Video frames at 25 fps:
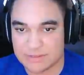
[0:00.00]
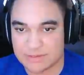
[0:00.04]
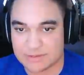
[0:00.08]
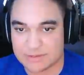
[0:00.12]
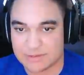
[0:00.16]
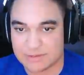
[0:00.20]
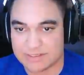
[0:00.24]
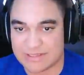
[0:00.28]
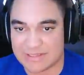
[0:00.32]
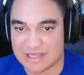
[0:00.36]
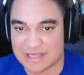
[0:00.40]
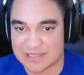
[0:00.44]

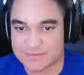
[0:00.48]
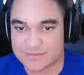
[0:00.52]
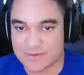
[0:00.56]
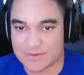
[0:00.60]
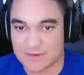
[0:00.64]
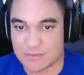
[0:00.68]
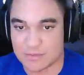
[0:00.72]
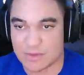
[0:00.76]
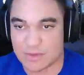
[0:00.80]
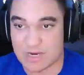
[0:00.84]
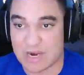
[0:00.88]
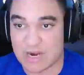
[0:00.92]
And that's
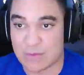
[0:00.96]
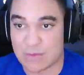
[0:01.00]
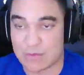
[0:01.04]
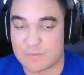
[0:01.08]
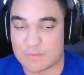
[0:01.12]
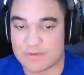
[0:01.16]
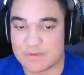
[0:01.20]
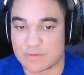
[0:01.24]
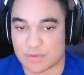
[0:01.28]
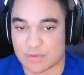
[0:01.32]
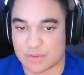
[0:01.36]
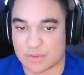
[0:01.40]
probably what I will
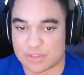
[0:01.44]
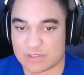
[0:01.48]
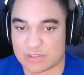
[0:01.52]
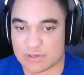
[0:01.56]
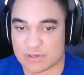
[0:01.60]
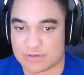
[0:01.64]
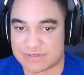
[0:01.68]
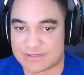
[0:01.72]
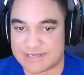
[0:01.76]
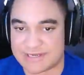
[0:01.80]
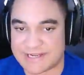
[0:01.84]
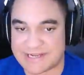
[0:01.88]
be working
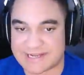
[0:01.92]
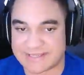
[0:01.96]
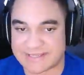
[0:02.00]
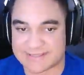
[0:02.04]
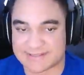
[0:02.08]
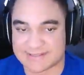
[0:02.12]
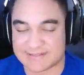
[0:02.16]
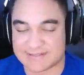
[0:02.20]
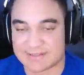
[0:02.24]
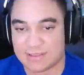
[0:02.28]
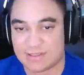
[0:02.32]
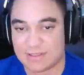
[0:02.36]
on
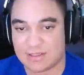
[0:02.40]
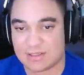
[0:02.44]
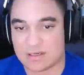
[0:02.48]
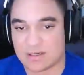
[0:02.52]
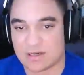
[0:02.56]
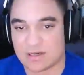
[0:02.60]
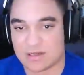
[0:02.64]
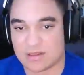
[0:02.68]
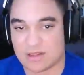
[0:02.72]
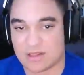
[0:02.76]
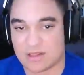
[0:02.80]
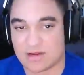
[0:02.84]
next.
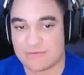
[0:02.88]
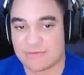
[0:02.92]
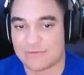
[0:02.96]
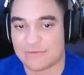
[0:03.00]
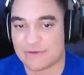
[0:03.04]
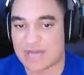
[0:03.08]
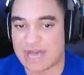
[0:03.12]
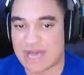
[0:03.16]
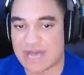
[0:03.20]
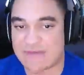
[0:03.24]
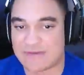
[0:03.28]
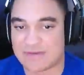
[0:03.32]
A lot of
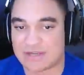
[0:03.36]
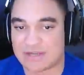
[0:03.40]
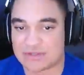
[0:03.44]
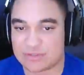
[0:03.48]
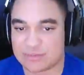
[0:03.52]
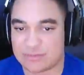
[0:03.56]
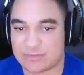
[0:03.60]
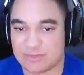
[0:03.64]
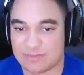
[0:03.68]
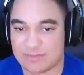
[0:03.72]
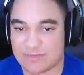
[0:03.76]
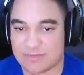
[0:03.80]
you have
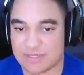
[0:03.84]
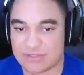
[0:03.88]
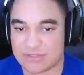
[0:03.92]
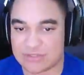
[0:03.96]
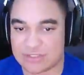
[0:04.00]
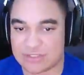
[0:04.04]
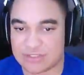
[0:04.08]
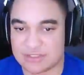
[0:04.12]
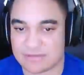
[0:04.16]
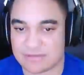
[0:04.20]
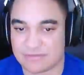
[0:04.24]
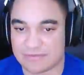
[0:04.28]
actually been
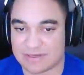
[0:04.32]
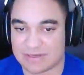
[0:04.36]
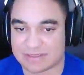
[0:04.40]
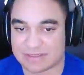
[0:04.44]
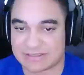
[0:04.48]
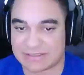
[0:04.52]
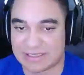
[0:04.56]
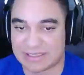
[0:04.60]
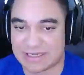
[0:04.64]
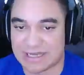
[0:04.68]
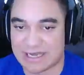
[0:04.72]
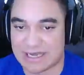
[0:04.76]
mentioning the
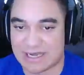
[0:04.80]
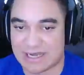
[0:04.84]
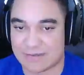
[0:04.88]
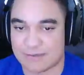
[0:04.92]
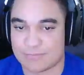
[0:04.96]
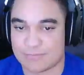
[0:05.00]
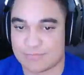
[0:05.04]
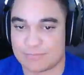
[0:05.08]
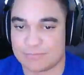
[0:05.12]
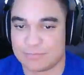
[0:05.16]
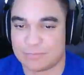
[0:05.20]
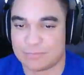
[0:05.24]
fact that
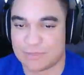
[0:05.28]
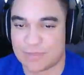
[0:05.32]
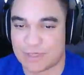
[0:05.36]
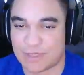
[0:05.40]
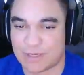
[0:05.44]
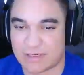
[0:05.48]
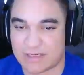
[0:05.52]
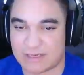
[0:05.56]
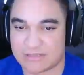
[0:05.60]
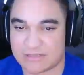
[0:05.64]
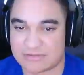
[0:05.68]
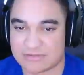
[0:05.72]
I'm
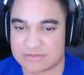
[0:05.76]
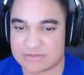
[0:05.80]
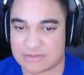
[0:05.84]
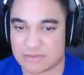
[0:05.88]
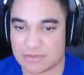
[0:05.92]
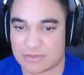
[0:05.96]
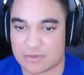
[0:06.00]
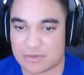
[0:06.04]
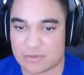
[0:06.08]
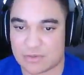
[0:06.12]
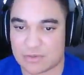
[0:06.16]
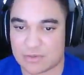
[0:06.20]
not as
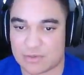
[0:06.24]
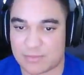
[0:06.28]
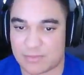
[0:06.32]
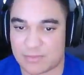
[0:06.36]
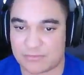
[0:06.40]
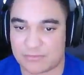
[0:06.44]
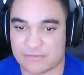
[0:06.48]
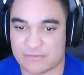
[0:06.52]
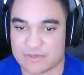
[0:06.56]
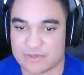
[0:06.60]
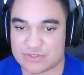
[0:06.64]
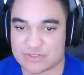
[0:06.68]
good or
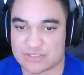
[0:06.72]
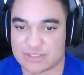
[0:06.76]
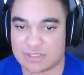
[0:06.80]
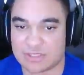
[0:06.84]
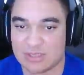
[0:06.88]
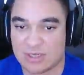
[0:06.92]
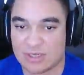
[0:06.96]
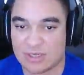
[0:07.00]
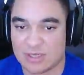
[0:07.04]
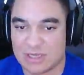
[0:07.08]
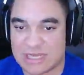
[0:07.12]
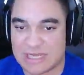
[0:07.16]
proficient
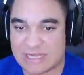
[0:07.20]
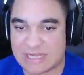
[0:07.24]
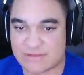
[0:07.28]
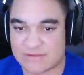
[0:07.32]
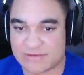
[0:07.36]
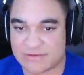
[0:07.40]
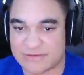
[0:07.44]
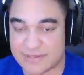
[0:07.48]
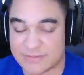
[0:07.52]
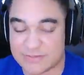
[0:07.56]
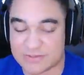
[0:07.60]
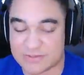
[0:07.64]
at
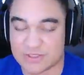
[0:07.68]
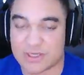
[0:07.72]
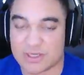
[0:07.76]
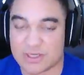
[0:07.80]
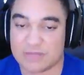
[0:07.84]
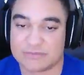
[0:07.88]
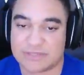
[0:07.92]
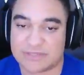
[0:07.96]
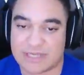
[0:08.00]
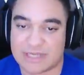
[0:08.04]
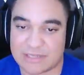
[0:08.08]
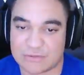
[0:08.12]
the hip
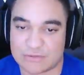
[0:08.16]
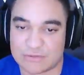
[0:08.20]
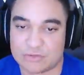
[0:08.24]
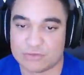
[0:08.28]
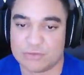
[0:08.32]
shot, and I do